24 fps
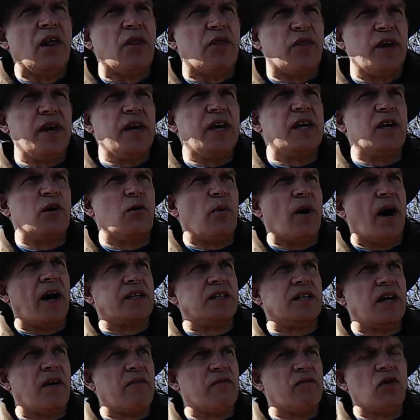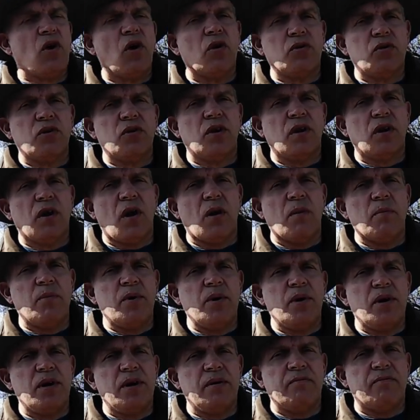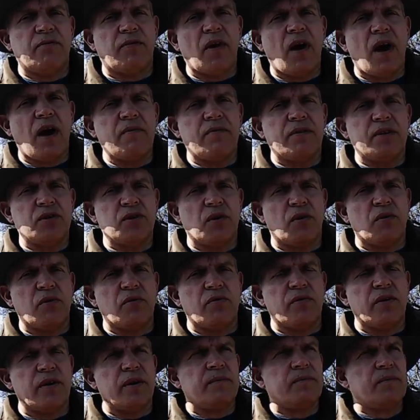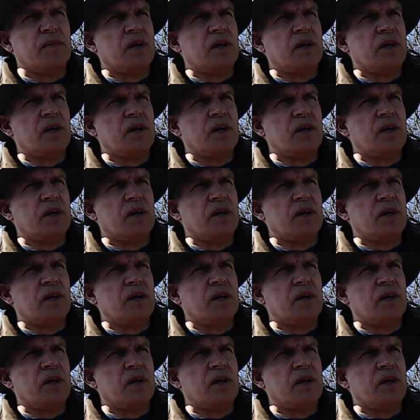thinking about it, I've not done a lot of bird in flight photography.